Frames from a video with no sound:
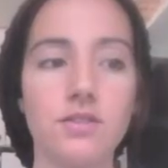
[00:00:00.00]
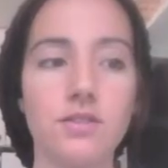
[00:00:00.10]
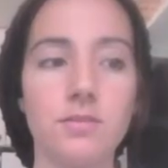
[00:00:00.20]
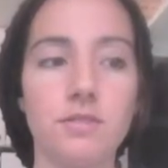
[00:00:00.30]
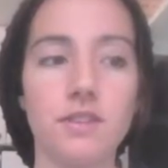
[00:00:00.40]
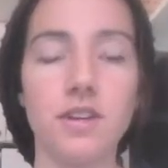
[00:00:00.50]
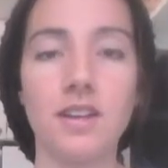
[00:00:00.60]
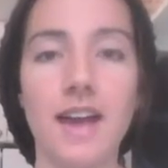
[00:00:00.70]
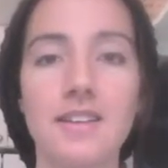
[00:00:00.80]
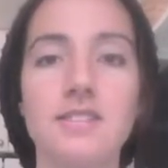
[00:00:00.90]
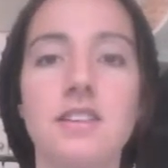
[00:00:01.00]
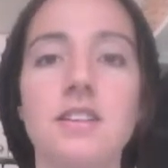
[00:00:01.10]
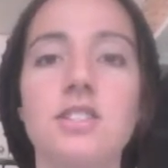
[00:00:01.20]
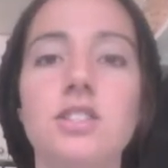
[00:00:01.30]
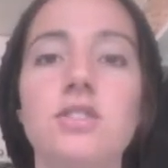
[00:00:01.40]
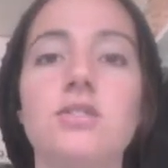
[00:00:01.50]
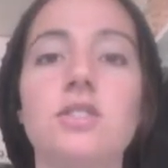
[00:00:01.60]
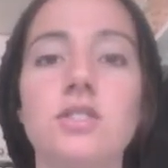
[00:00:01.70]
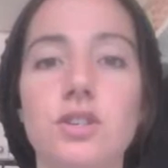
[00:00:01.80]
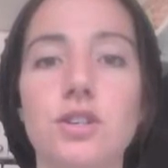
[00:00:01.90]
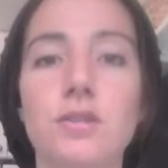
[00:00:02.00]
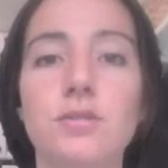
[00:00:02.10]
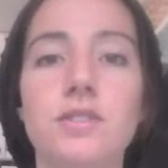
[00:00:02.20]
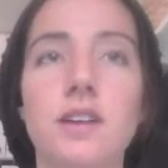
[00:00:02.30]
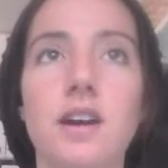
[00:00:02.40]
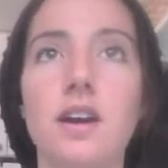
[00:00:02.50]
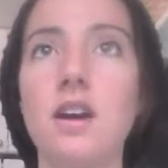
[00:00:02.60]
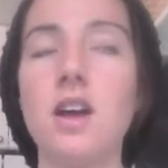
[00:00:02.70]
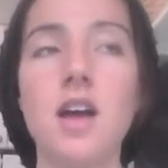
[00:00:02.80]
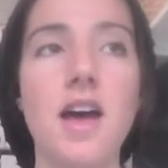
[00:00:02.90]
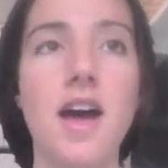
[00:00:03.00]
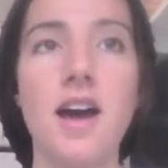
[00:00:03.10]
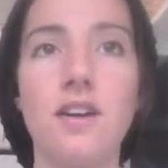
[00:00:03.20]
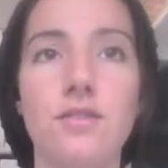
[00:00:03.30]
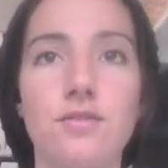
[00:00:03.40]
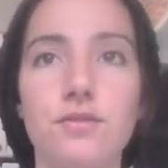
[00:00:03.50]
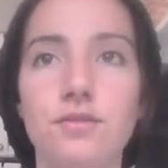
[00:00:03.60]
some of the classic children's herbs that have